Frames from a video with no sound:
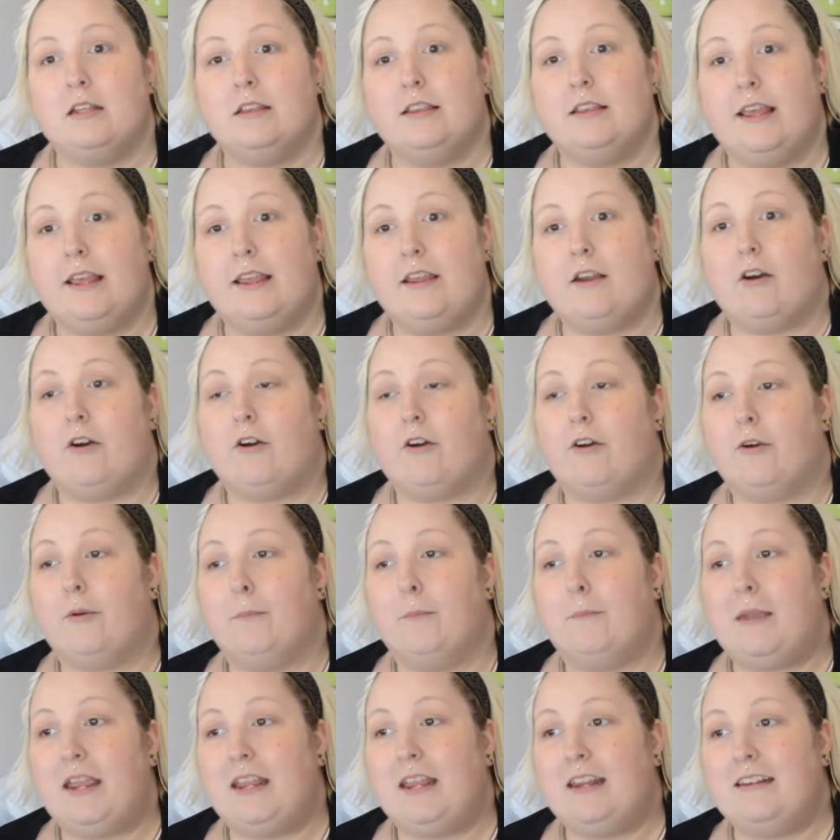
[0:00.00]
They are
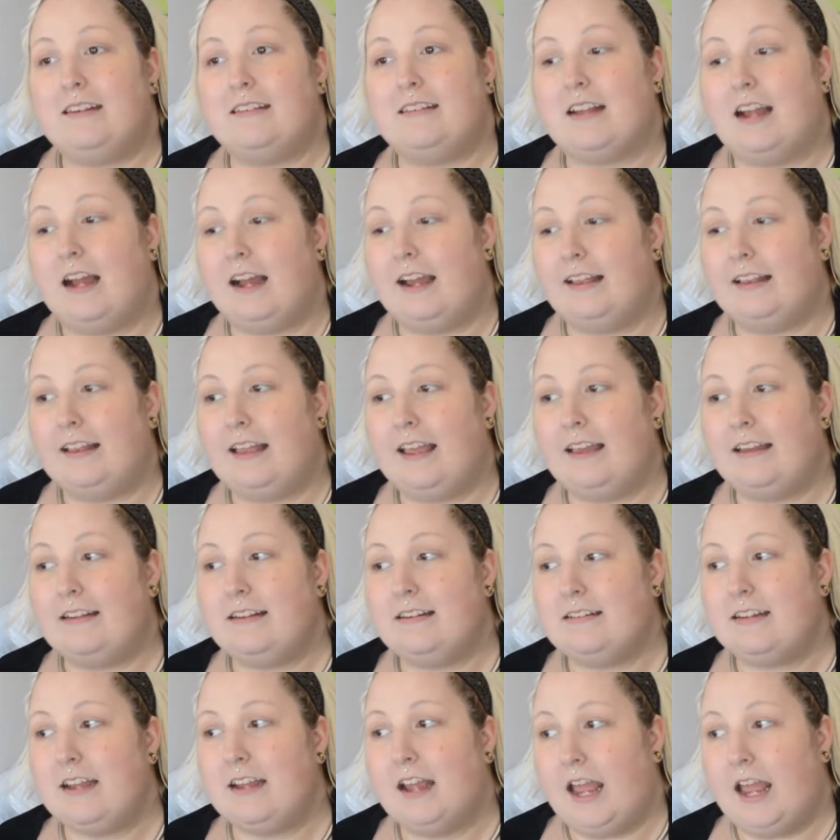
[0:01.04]
made in
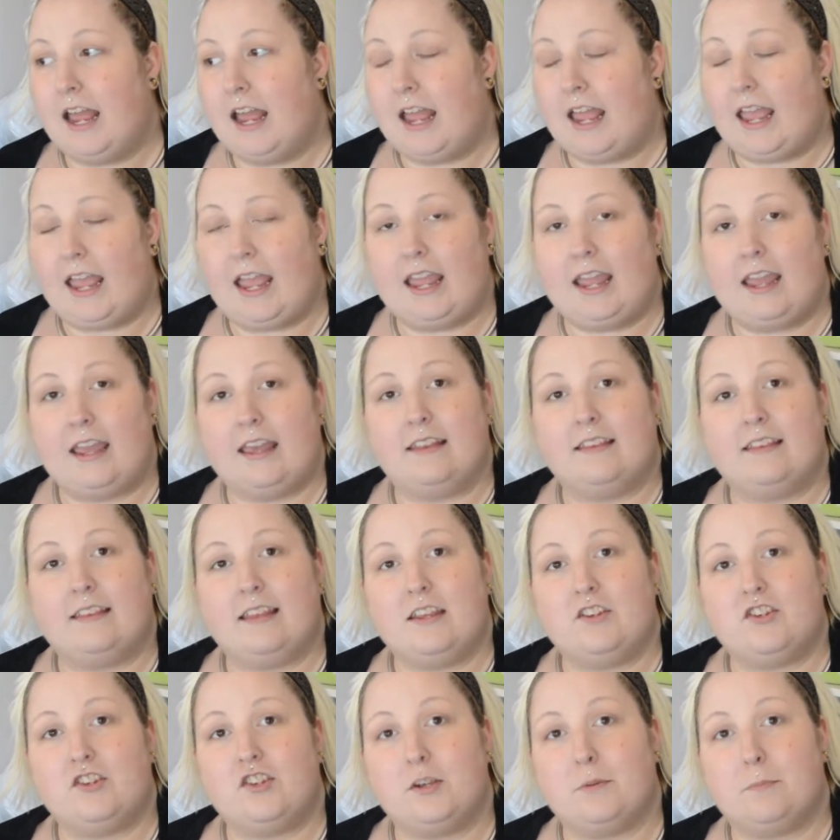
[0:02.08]
Thailand, and
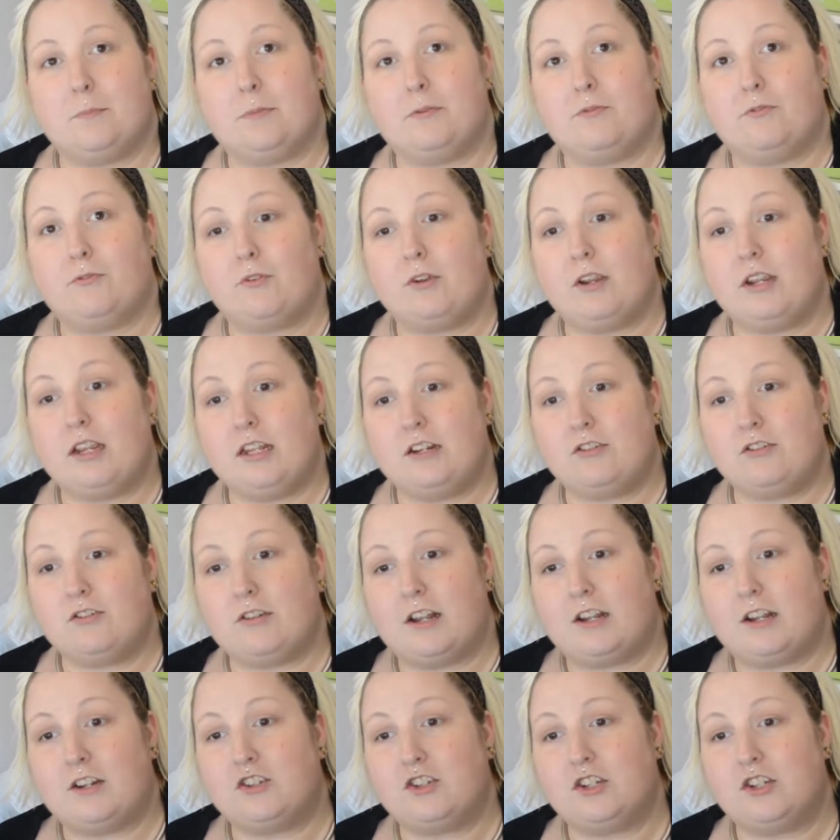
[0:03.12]
they ship free
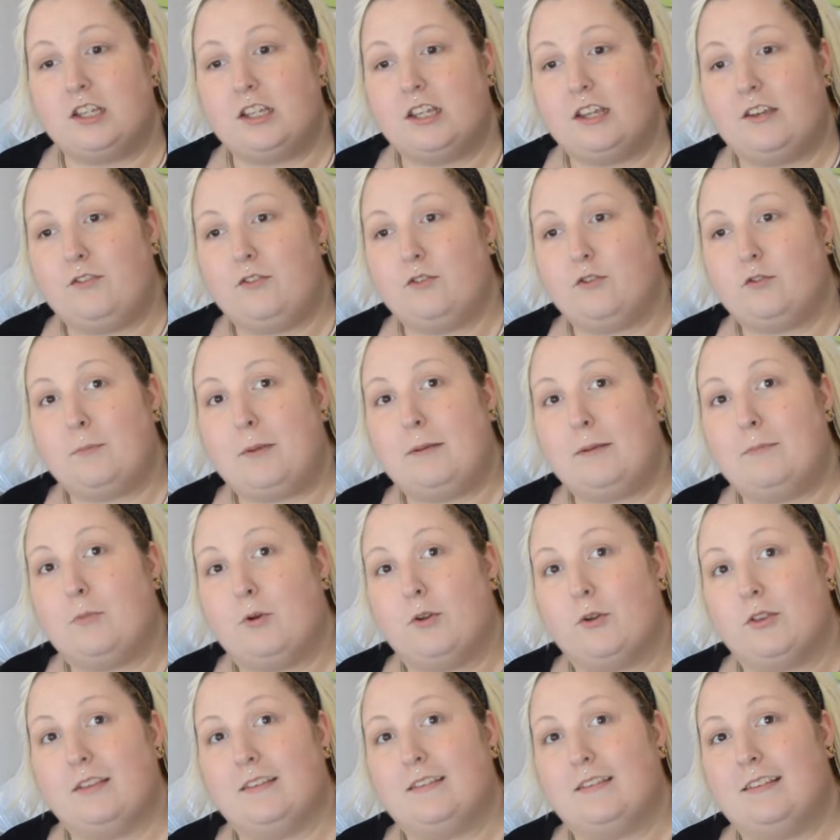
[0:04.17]
internationally if you spend
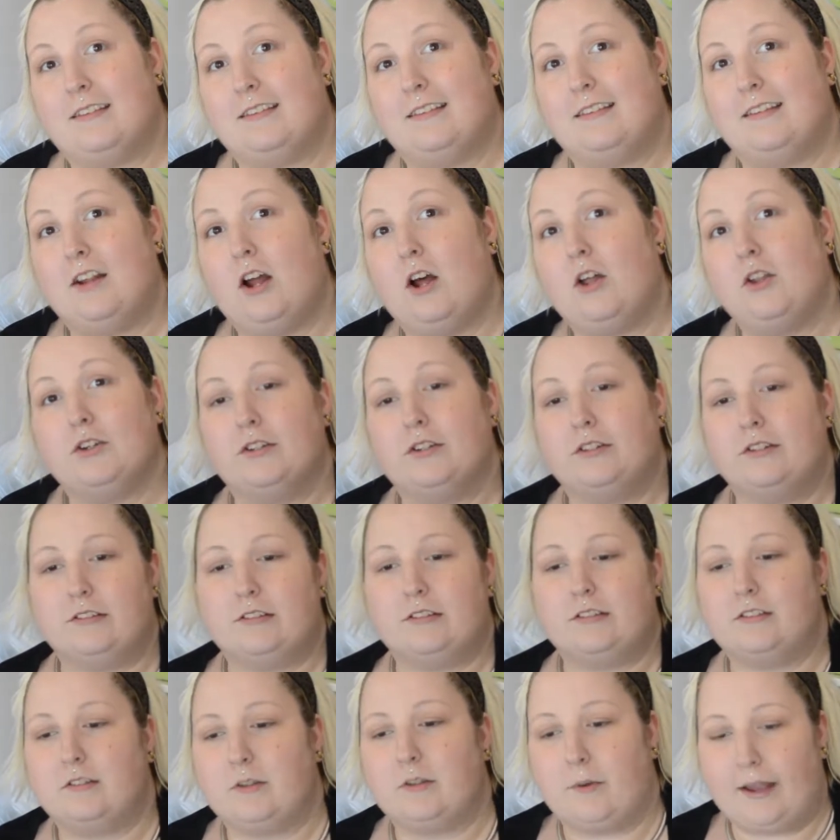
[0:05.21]
more than $60.
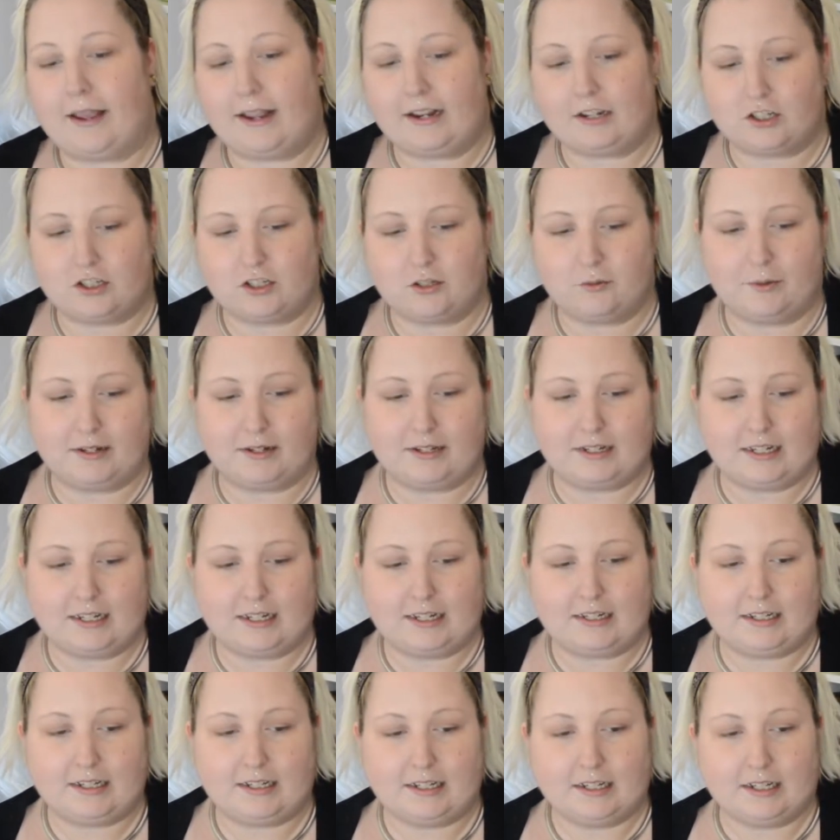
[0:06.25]
So I actually went
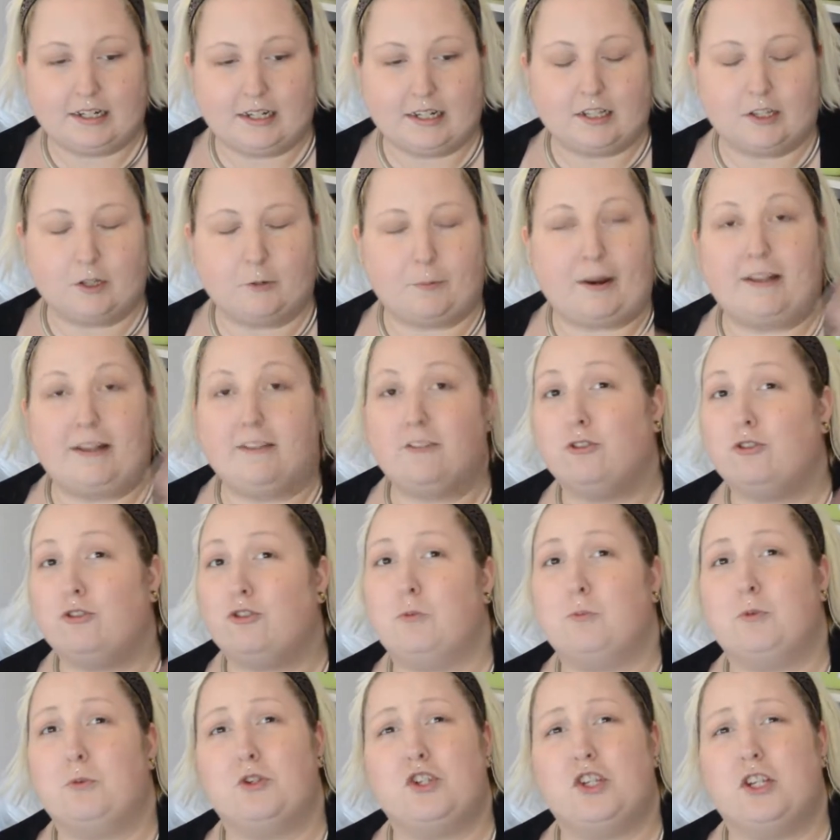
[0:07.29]
in. Their pants are
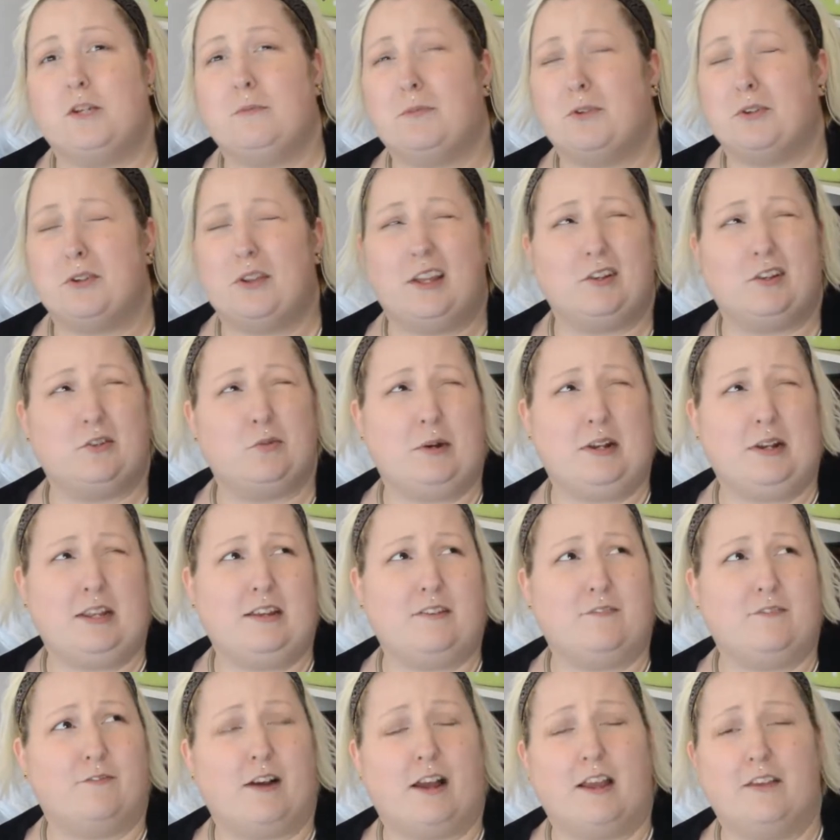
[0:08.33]
super cheap. They're like
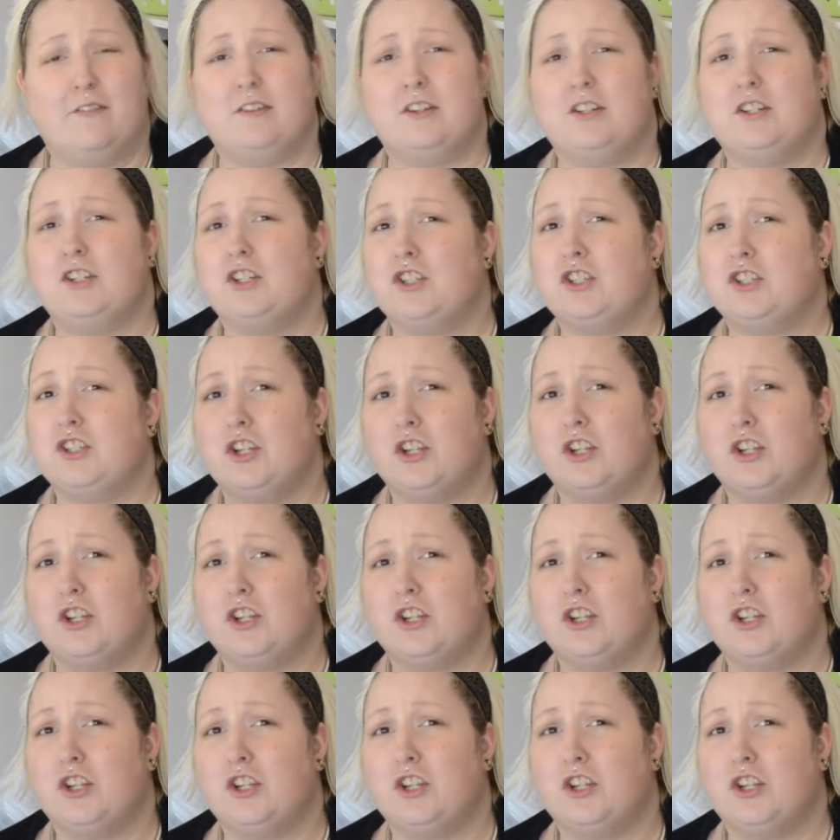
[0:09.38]
$25-ish to